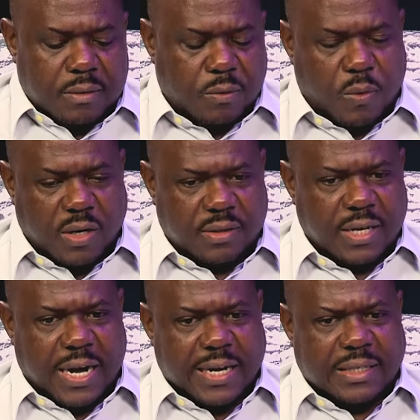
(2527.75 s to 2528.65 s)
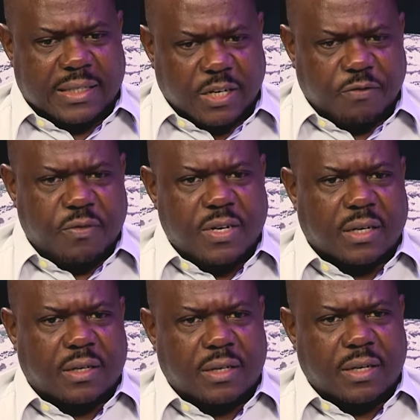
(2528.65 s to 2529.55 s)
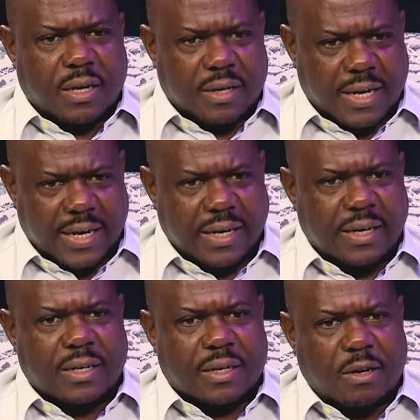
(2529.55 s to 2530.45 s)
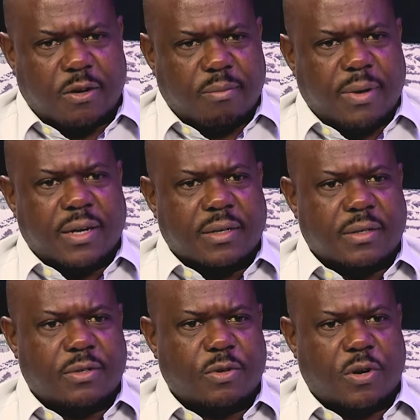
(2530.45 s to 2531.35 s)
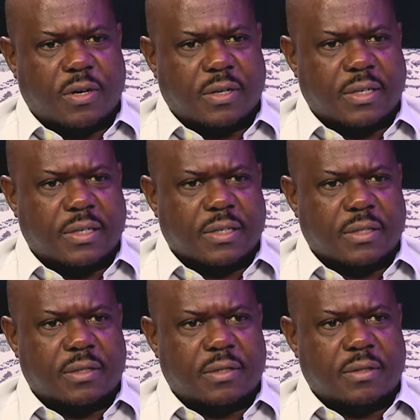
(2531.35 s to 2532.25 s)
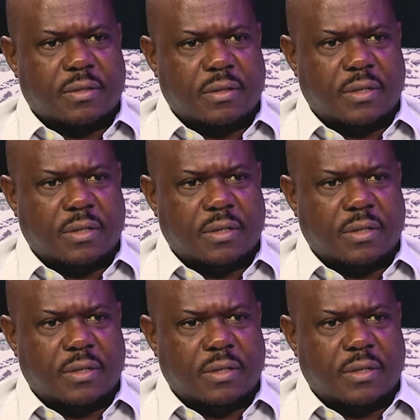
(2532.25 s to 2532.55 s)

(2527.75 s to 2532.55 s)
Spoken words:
one thing I definitely highly recommend to our readers